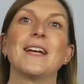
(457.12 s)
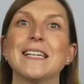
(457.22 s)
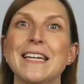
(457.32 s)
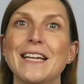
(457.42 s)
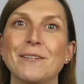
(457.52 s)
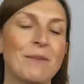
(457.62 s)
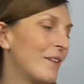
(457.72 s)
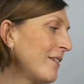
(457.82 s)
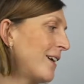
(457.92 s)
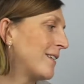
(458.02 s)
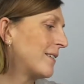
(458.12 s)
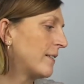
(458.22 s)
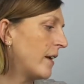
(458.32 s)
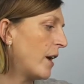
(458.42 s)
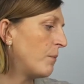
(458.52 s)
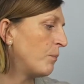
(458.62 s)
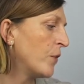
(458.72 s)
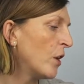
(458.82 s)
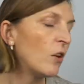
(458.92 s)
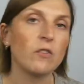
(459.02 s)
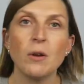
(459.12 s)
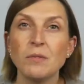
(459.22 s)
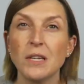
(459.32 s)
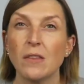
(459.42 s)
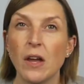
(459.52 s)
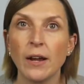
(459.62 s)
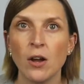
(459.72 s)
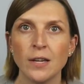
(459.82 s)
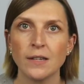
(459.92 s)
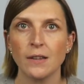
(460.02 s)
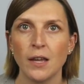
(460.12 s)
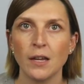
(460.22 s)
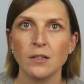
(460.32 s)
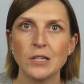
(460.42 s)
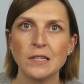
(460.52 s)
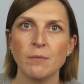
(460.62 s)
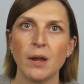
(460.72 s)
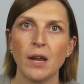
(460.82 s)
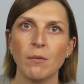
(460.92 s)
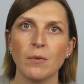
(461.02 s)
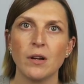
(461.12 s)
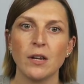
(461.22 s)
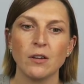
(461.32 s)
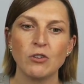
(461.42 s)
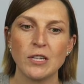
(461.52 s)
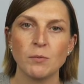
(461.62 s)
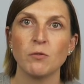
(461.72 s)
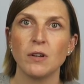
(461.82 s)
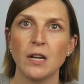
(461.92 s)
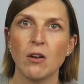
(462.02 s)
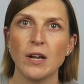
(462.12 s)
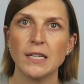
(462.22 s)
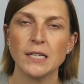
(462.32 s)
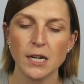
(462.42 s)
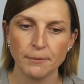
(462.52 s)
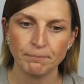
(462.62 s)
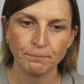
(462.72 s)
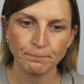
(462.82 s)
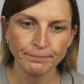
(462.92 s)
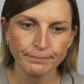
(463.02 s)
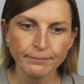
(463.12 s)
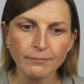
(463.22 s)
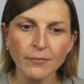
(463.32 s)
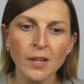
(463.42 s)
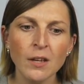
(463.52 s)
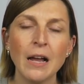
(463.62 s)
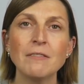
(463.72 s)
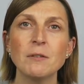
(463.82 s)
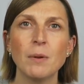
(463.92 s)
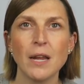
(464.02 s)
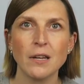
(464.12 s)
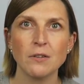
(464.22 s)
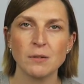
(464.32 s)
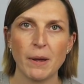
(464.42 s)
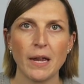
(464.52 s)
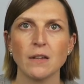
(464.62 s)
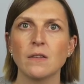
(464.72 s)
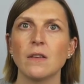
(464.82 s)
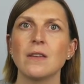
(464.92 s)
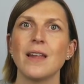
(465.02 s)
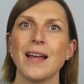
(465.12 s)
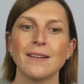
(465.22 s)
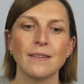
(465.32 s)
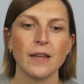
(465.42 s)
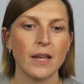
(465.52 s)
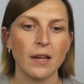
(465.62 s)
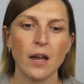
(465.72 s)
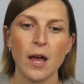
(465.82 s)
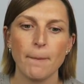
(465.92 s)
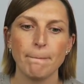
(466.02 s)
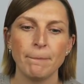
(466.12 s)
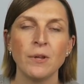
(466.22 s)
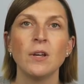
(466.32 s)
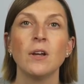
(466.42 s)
As it hits me in the face. So I'm doing that kind of thing just to make my transport really light. So after planning your space, the next thing, and